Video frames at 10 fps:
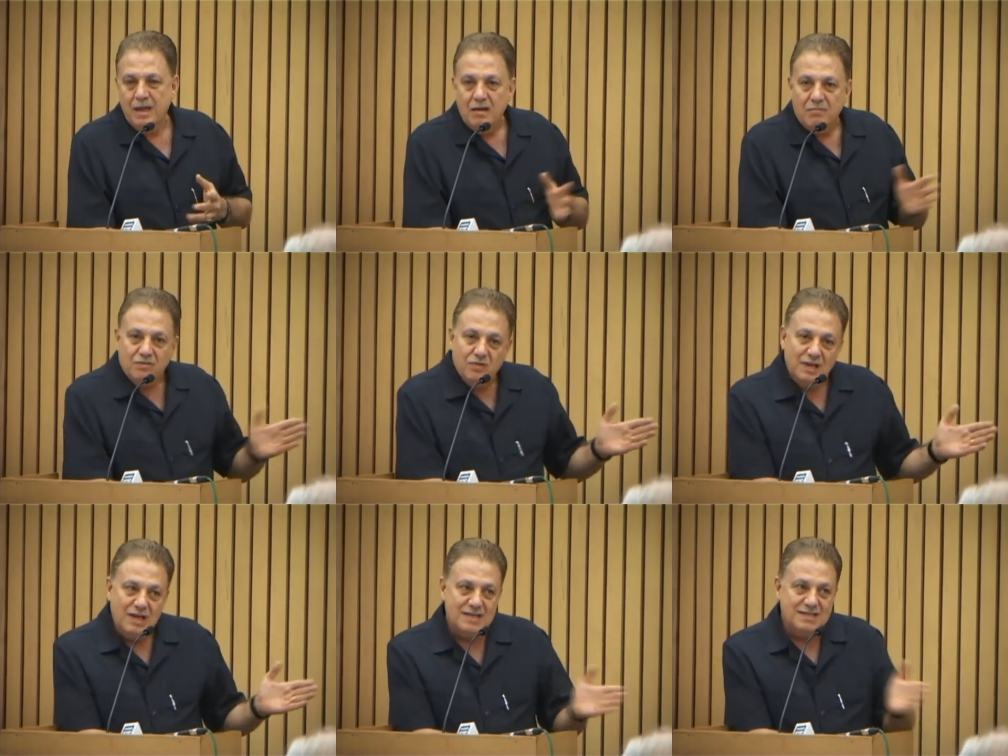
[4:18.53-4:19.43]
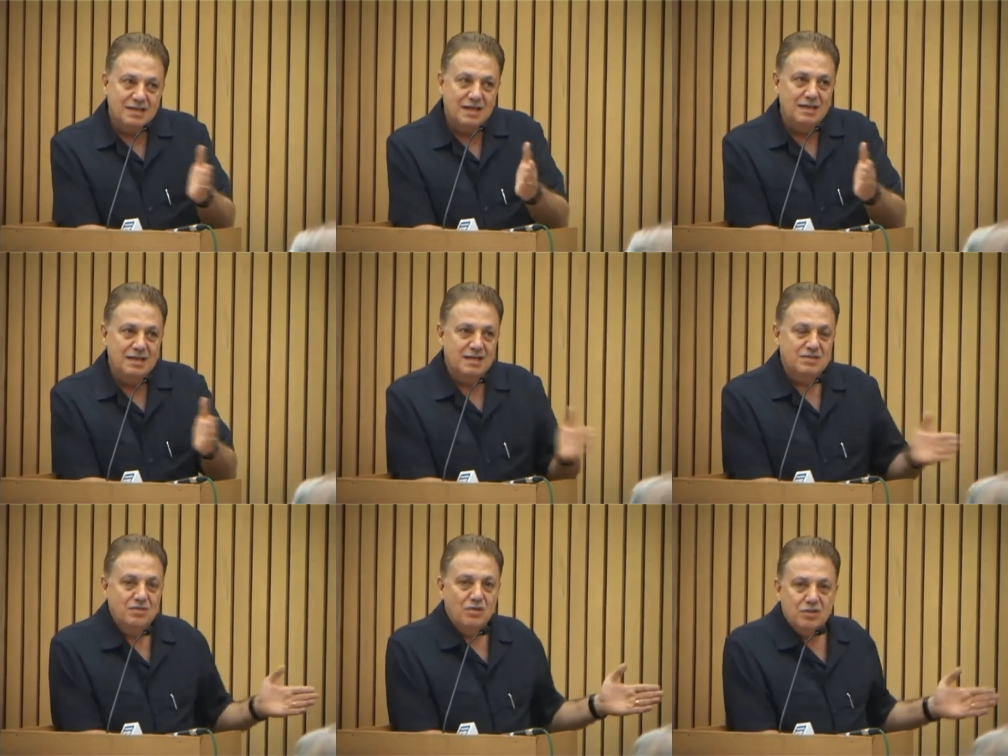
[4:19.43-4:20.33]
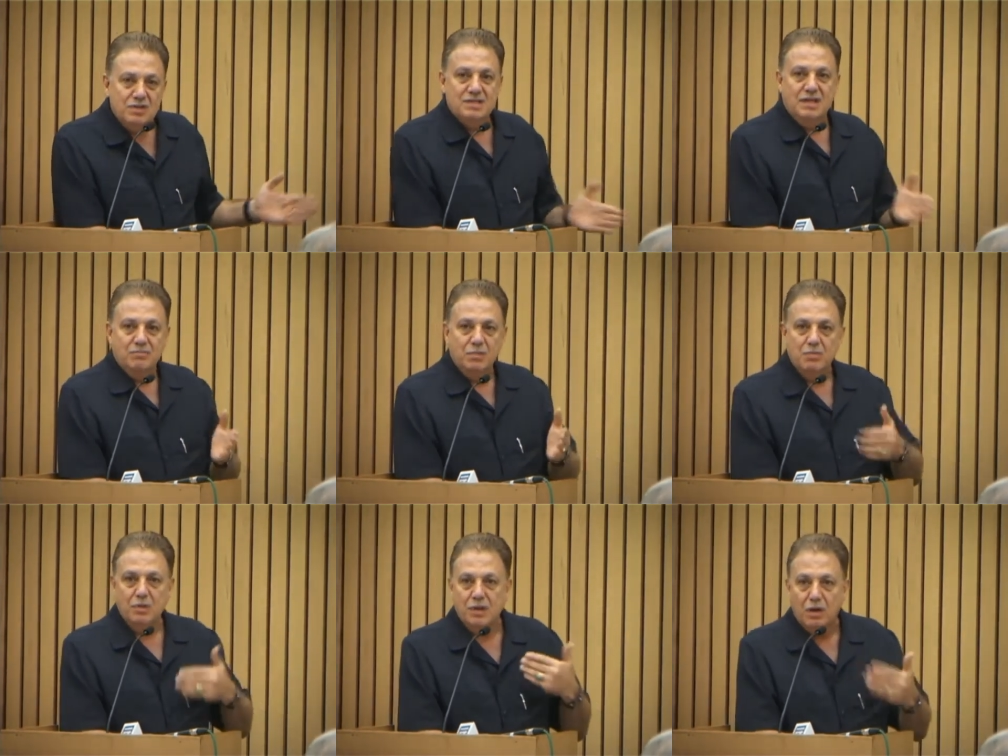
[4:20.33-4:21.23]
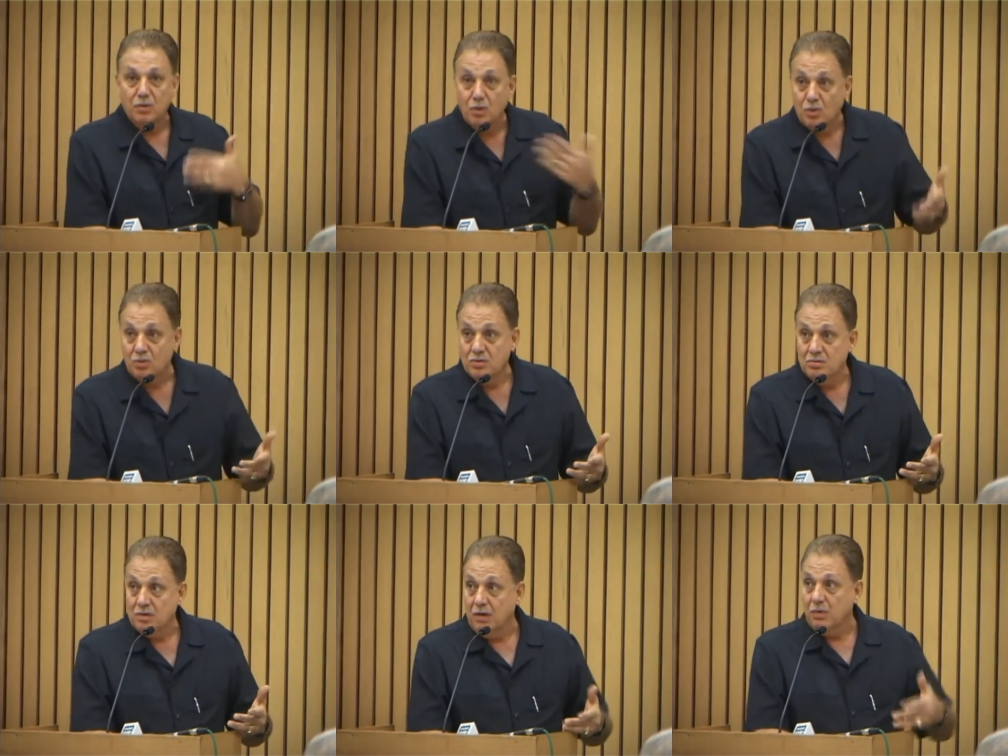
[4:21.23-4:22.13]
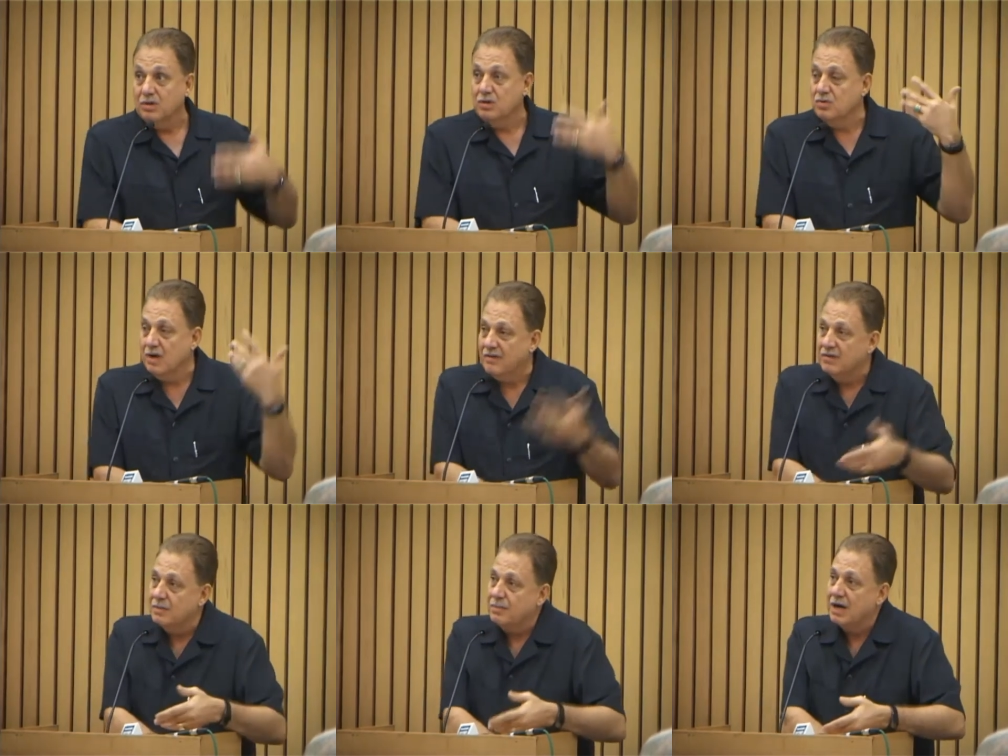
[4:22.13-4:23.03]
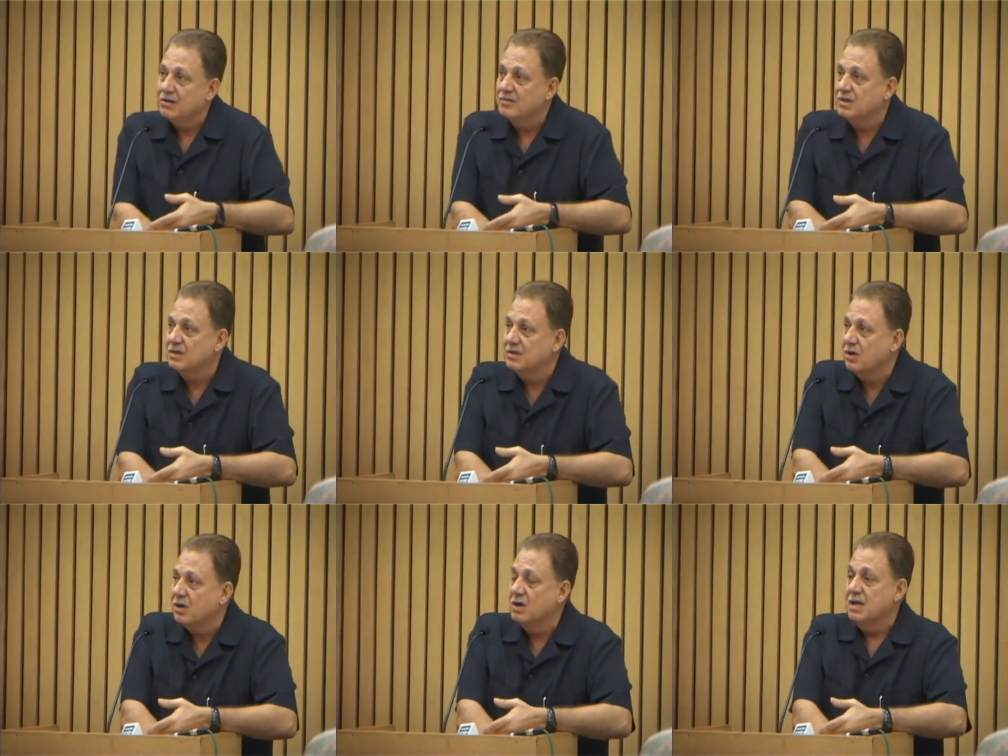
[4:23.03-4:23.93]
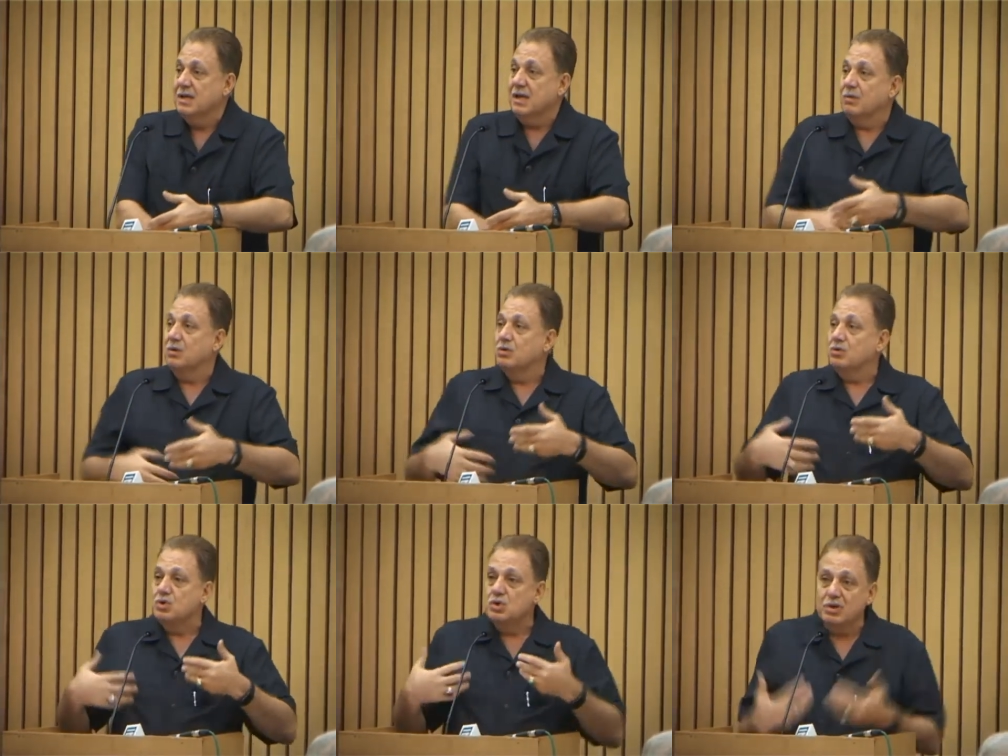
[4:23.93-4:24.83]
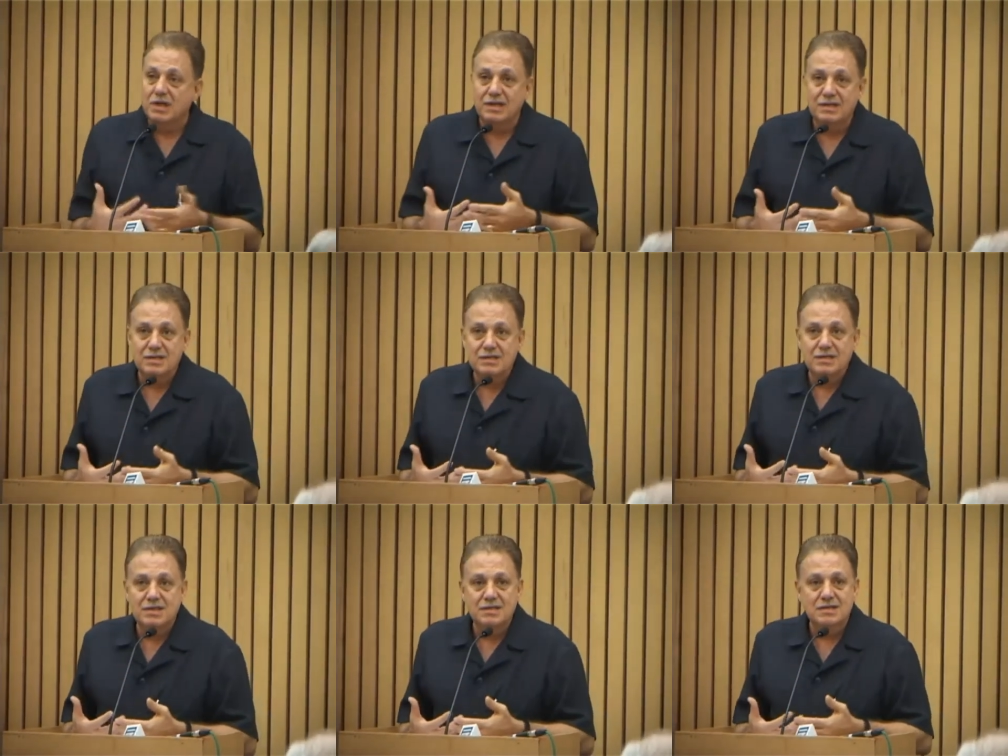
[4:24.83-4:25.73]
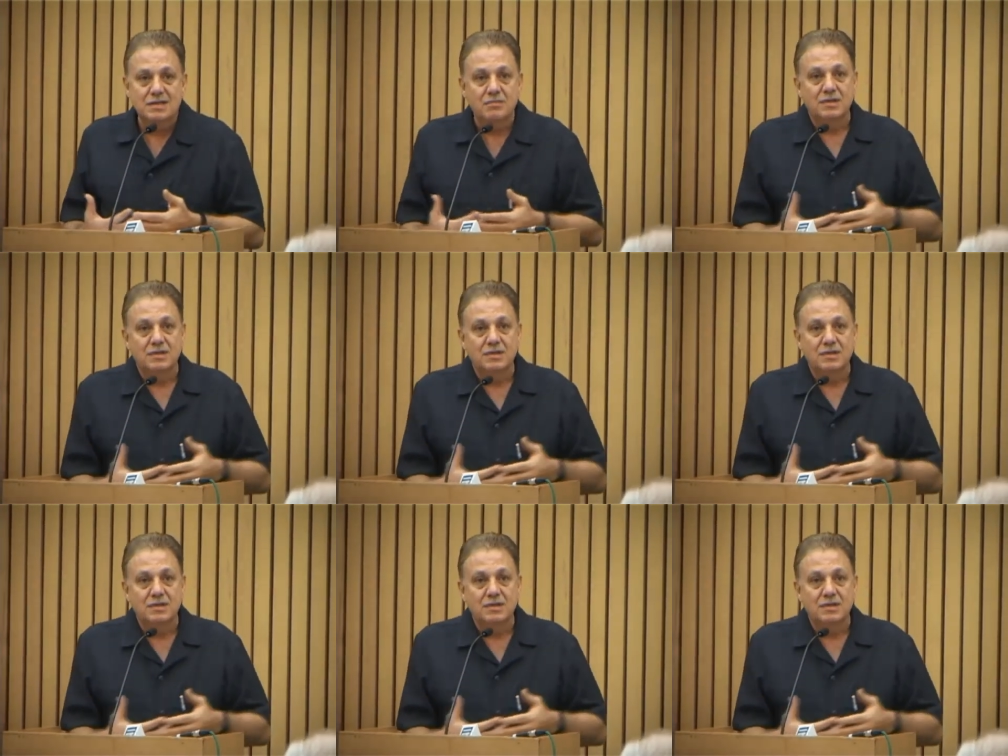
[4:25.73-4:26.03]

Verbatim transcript: But for the last 10 years, you notice that people now know. They wanted to have their part of the talk. They wanted to show their interest in the system.